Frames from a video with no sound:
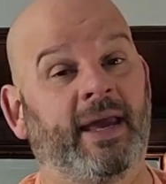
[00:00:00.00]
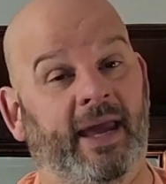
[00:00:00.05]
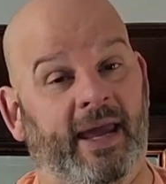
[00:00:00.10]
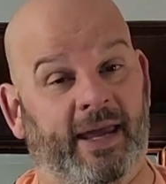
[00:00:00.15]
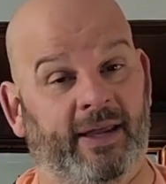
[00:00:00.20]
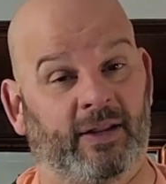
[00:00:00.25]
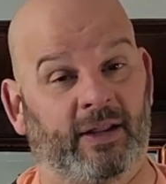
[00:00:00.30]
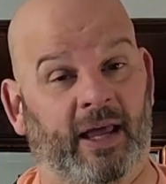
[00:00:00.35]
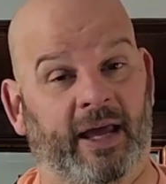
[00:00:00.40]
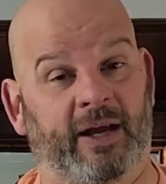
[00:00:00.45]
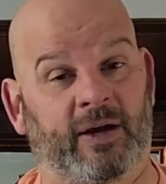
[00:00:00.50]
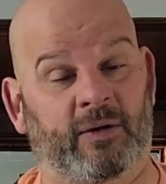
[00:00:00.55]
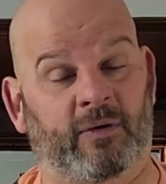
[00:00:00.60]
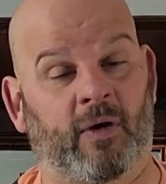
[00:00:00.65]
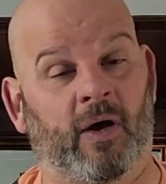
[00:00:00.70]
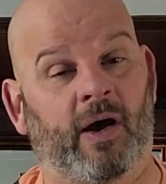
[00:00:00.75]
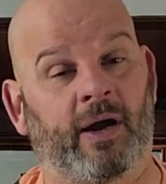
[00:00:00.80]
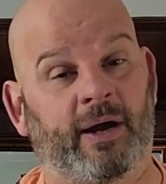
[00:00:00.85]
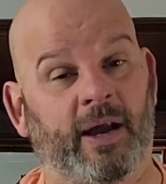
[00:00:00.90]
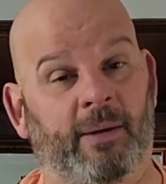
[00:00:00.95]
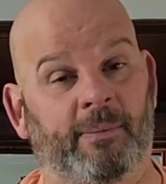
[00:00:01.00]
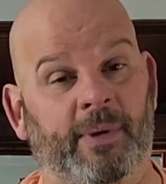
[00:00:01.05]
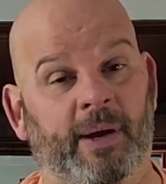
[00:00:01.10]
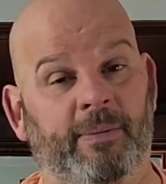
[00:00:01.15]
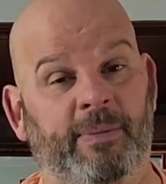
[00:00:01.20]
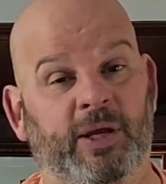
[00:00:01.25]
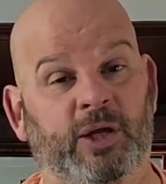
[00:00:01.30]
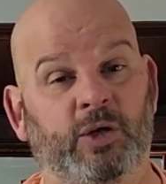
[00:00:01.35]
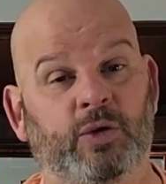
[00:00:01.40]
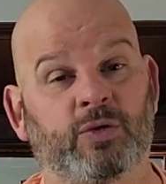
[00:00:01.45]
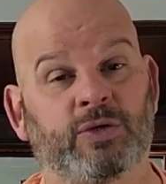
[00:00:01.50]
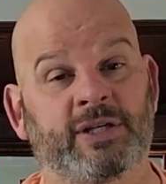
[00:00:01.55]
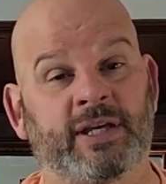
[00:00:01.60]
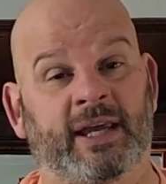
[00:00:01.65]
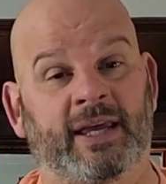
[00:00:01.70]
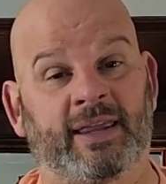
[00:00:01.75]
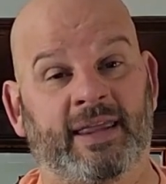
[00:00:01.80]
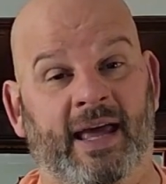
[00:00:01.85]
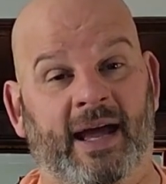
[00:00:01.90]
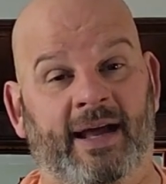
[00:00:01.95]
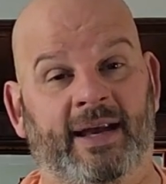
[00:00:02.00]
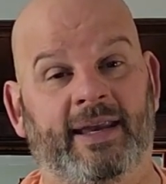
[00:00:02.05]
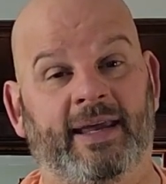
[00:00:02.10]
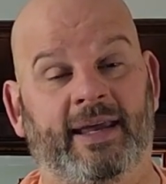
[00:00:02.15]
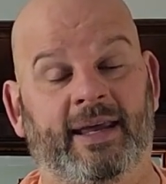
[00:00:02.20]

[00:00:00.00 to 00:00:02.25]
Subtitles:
and later on, I'm going to be using that